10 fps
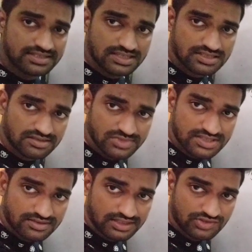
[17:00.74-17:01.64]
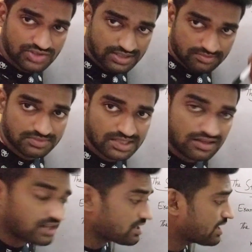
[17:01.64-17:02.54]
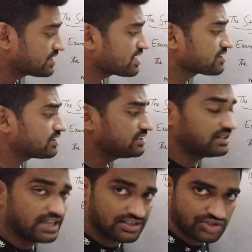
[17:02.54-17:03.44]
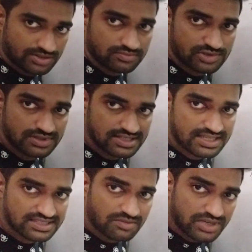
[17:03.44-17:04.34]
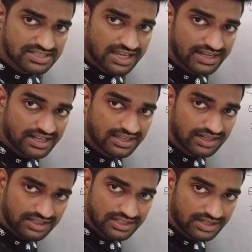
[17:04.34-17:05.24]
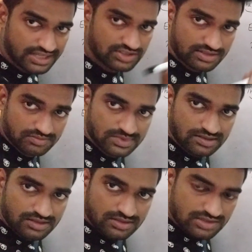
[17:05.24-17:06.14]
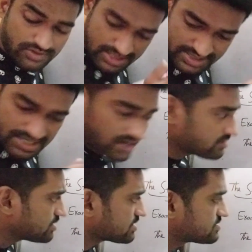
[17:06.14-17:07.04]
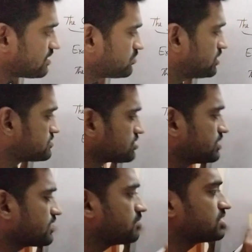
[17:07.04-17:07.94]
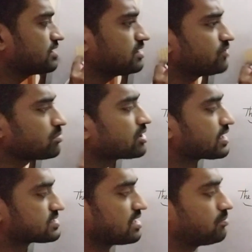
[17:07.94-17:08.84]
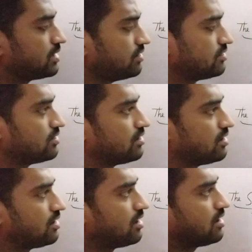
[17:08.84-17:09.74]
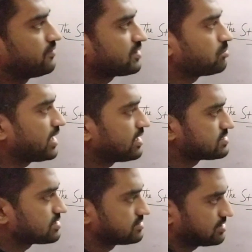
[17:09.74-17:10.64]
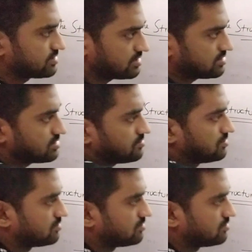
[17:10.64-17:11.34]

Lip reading: system structure or hierarchical in nature. So this example is hierarchical in nature. So what is the another example? So here I am taking one more example from biological sciences.